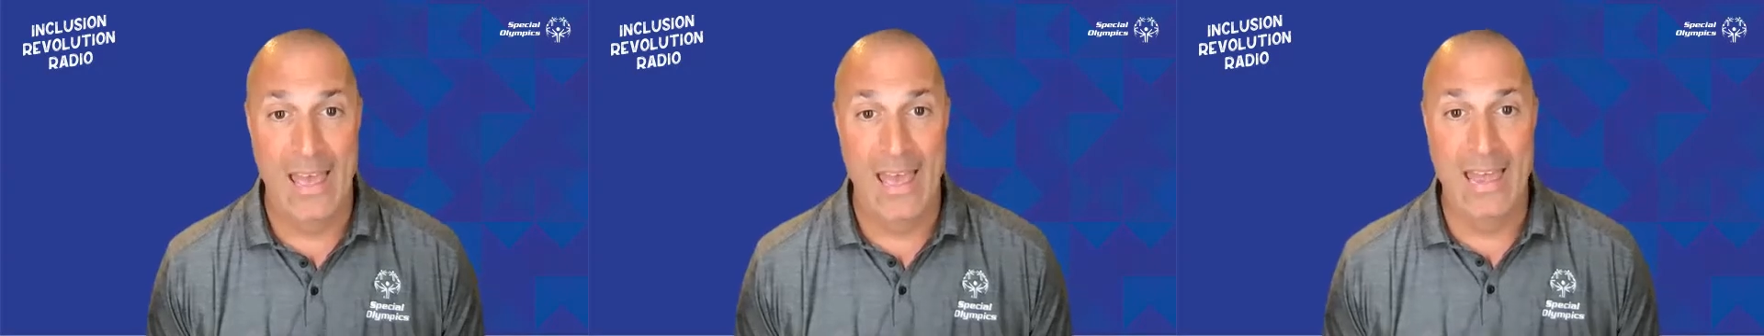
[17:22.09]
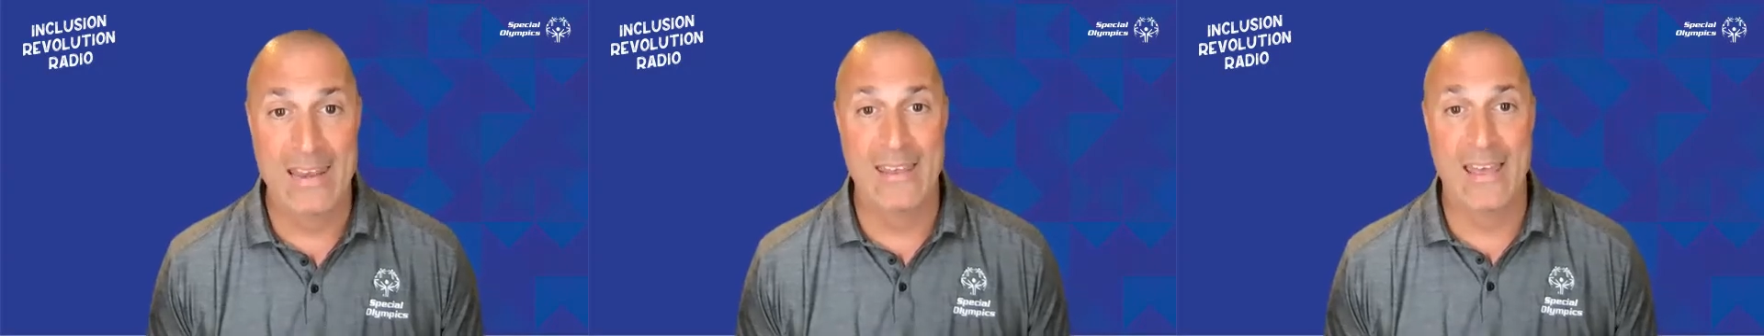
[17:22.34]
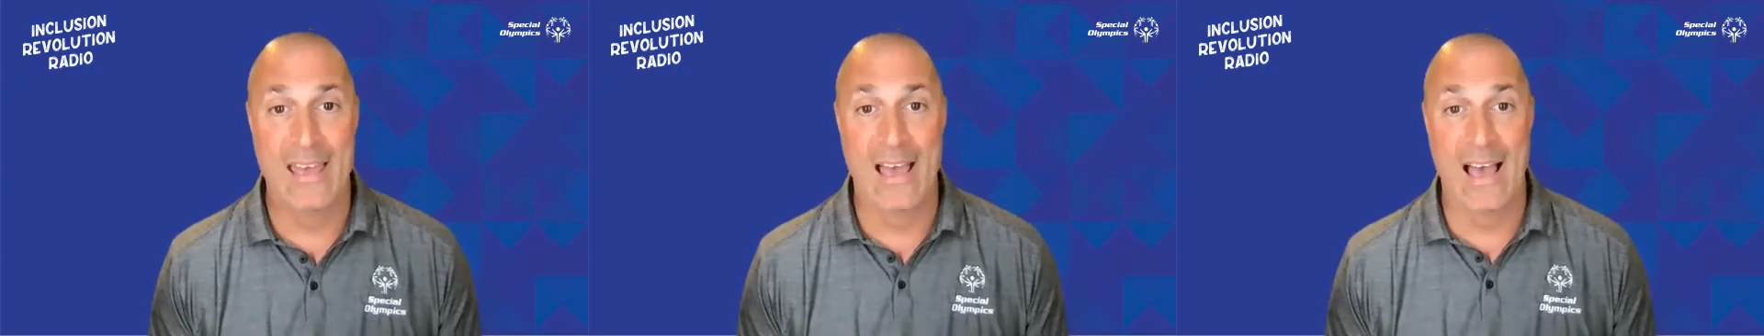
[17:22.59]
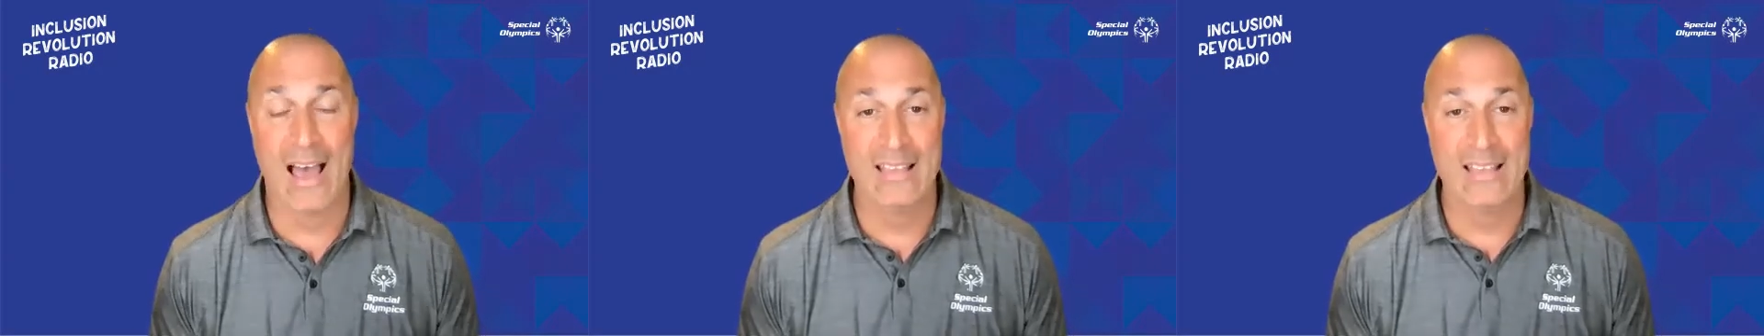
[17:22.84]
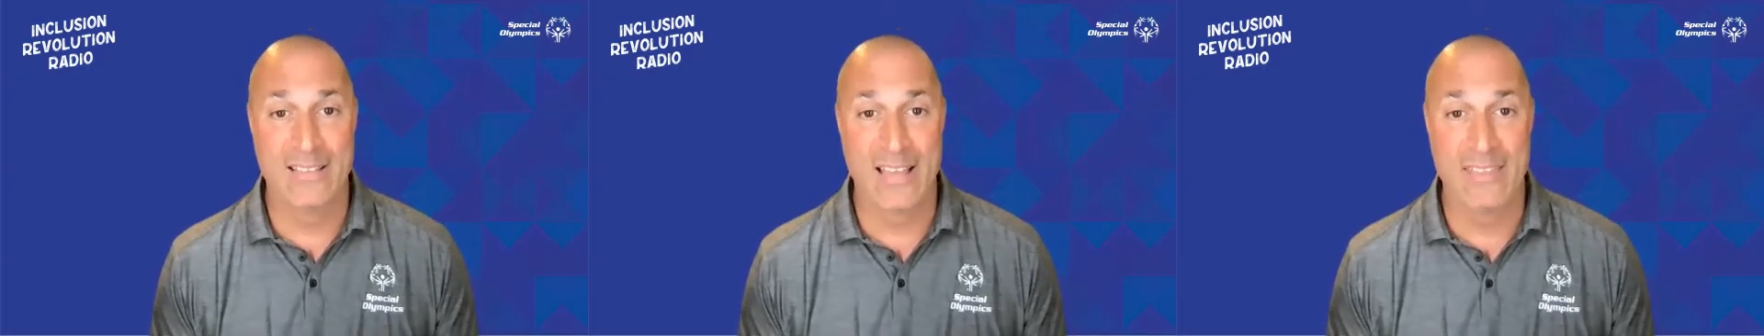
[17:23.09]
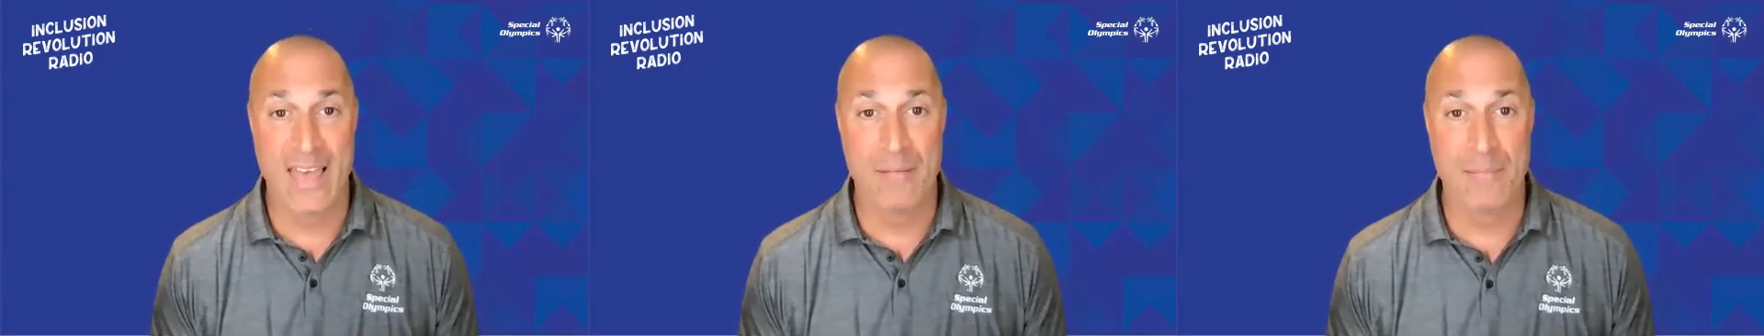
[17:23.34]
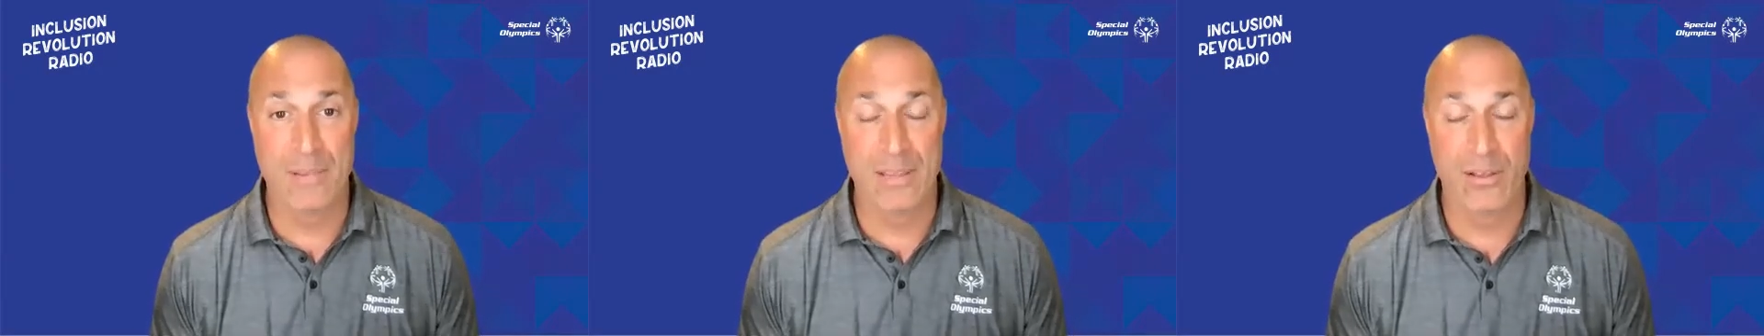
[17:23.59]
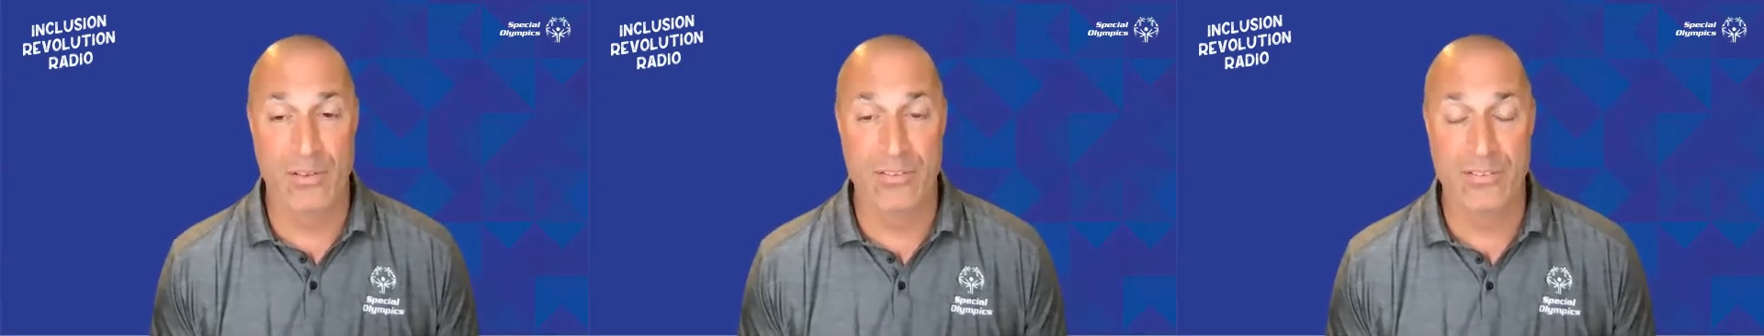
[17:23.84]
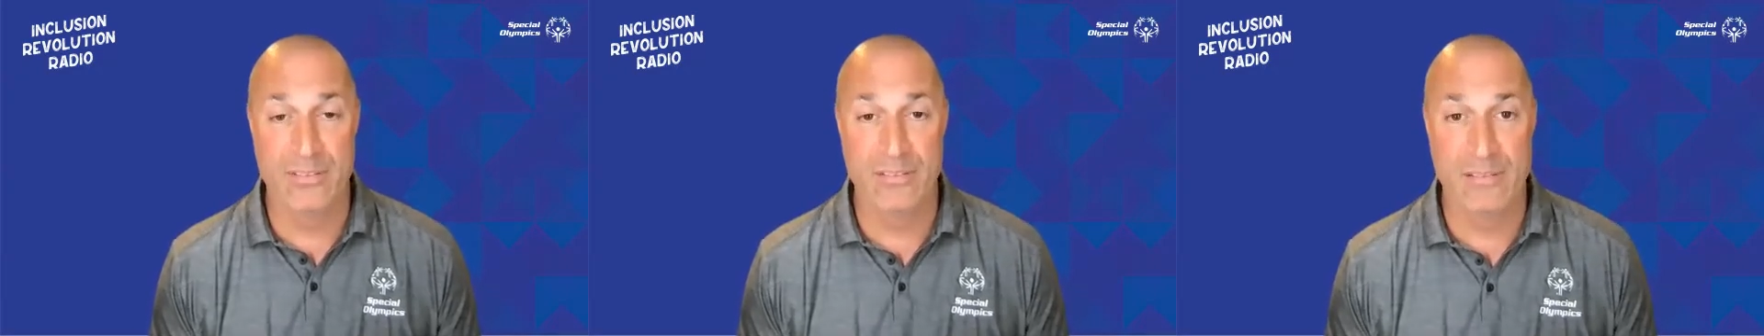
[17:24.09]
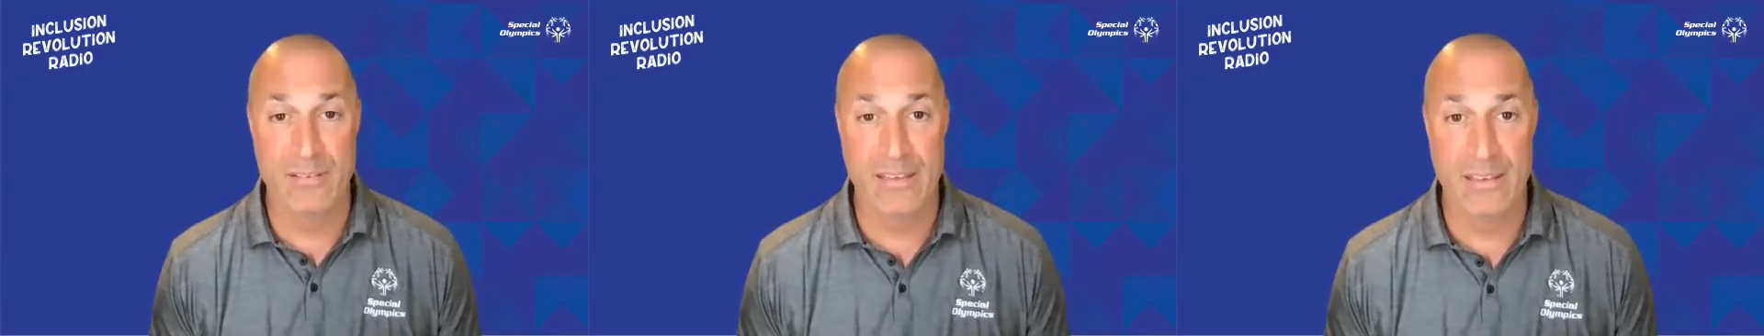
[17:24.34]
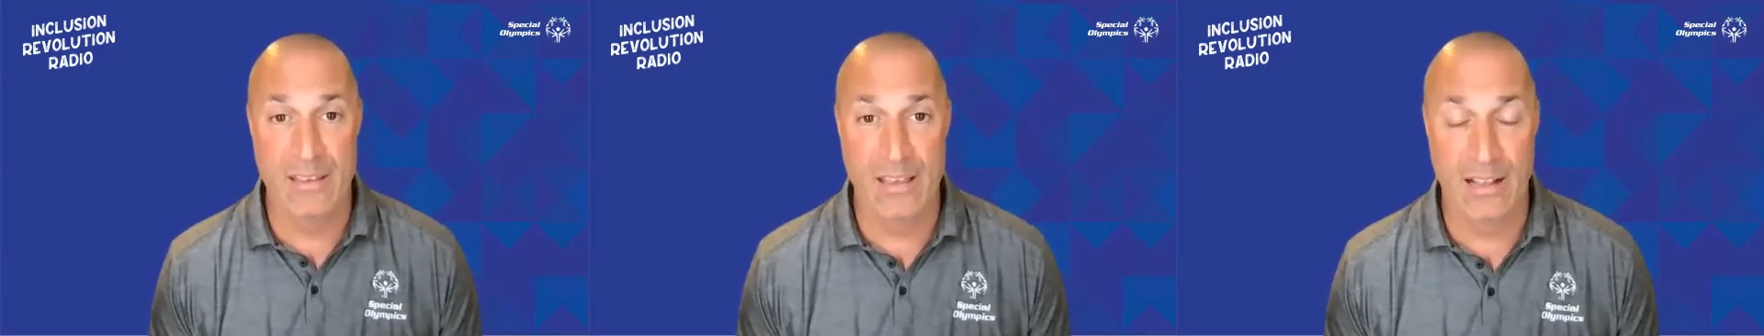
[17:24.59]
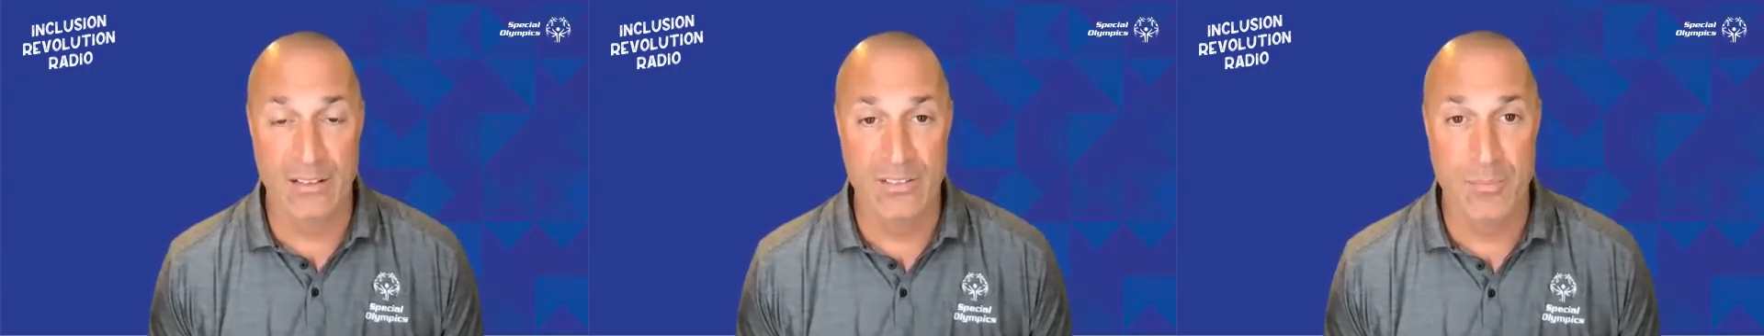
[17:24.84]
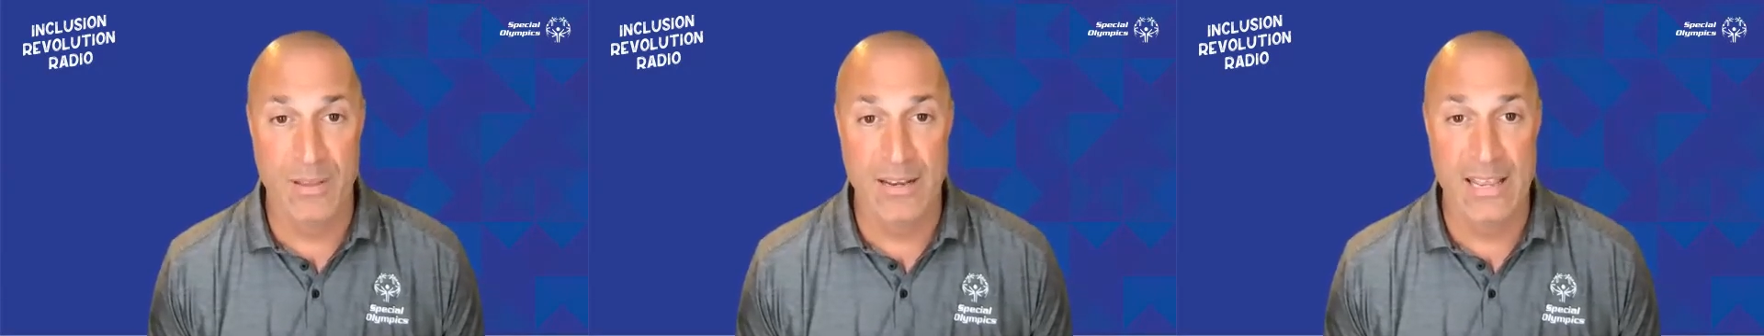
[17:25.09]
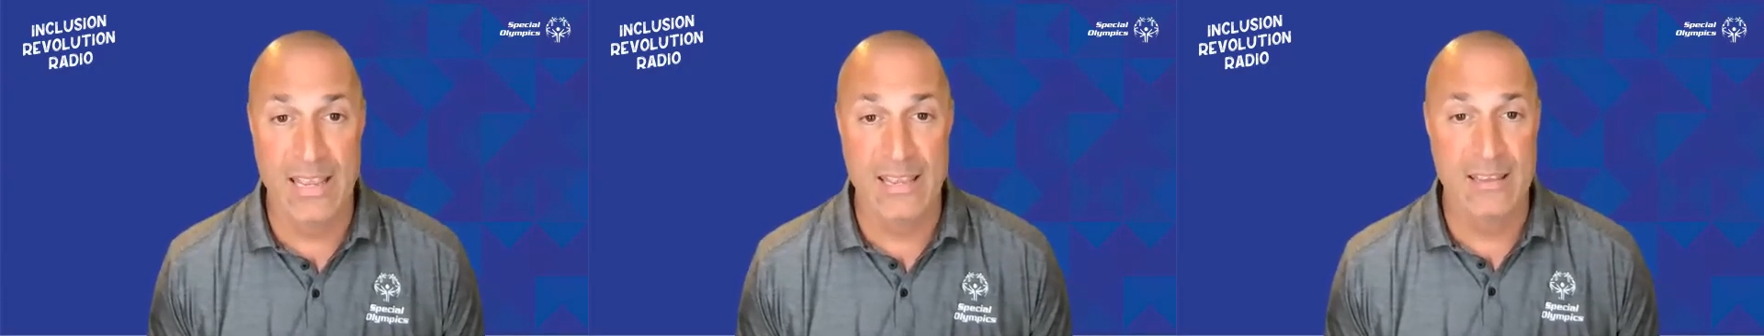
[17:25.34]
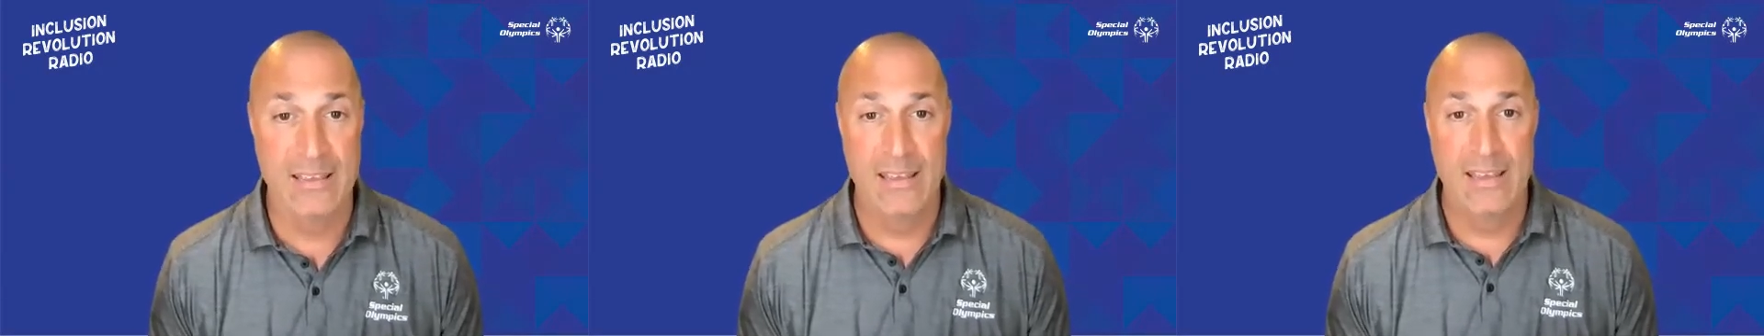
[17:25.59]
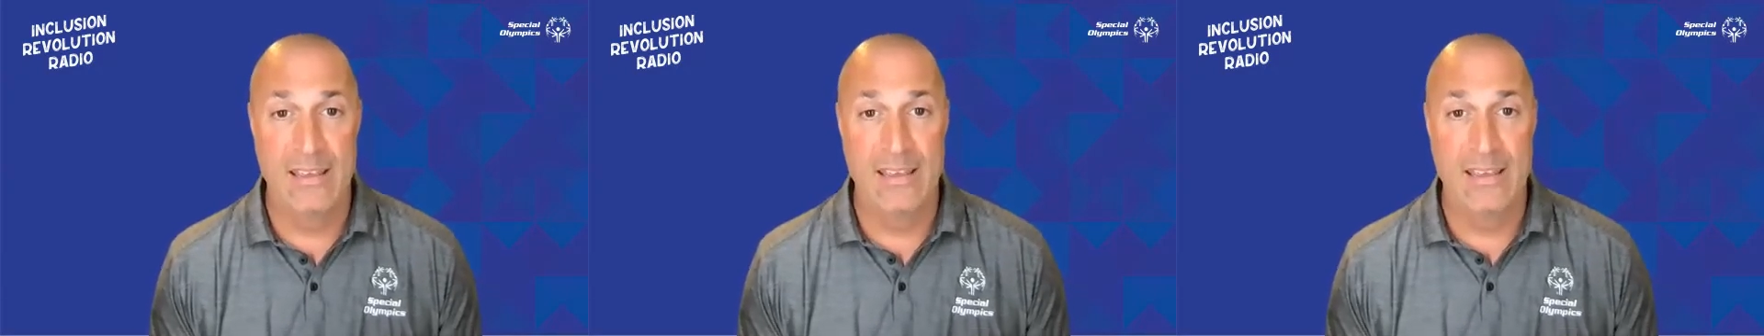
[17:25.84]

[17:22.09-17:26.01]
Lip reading: And I say that because ultimately,